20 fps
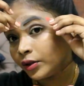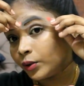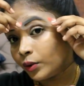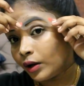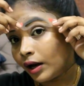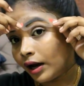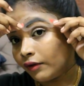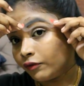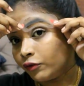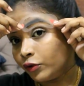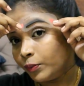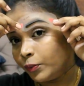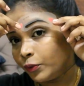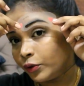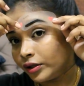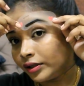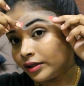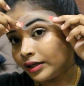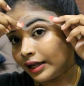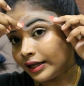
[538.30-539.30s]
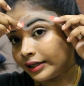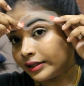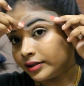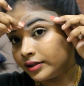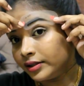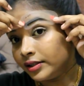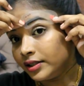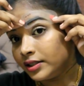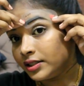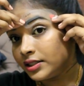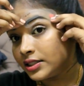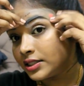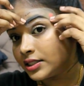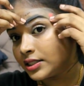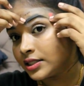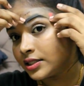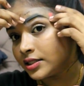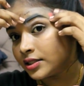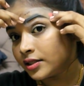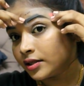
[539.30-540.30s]
You have to put it like
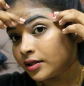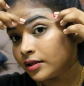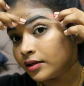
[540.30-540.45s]
this